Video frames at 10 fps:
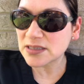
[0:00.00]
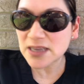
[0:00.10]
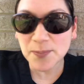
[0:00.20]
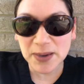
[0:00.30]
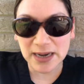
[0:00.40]

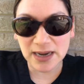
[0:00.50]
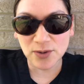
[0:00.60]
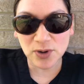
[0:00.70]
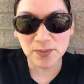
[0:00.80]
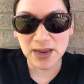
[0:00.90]
typically
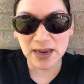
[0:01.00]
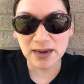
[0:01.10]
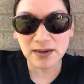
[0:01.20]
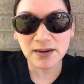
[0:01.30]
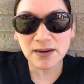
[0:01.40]

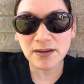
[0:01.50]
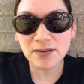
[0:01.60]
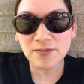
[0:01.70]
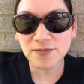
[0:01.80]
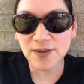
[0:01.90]
remain
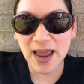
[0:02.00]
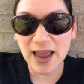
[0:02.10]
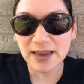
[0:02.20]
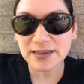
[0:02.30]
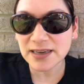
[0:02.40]

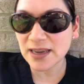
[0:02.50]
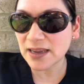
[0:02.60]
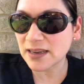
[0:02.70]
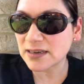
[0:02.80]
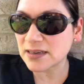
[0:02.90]
flat
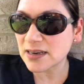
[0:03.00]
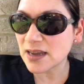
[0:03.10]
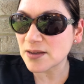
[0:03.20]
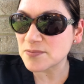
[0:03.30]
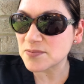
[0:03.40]
and
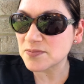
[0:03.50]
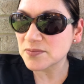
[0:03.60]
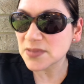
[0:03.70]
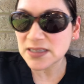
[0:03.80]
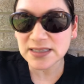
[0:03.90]

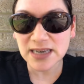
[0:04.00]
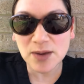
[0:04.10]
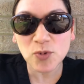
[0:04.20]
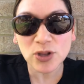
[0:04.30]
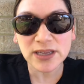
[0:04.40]

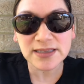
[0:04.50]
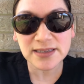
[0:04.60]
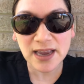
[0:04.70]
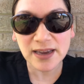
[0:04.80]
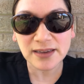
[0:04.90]
stable in
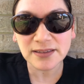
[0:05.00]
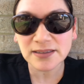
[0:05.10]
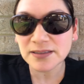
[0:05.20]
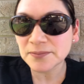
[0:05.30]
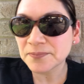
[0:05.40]
size.